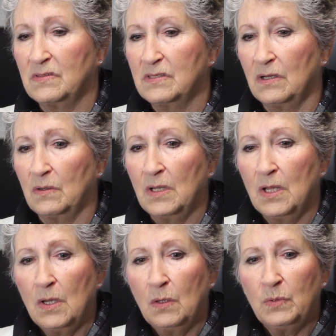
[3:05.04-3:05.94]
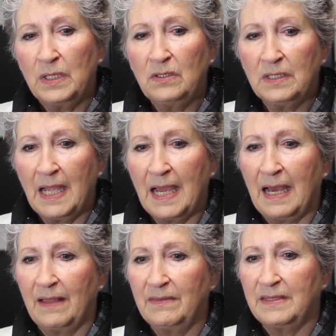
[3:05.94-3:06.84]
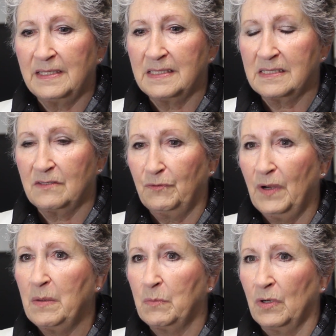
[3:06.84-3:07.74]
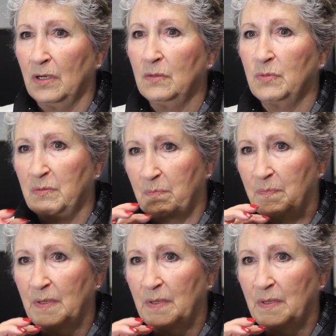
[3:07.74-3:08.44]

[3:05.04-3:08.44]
And so we look at this framework with,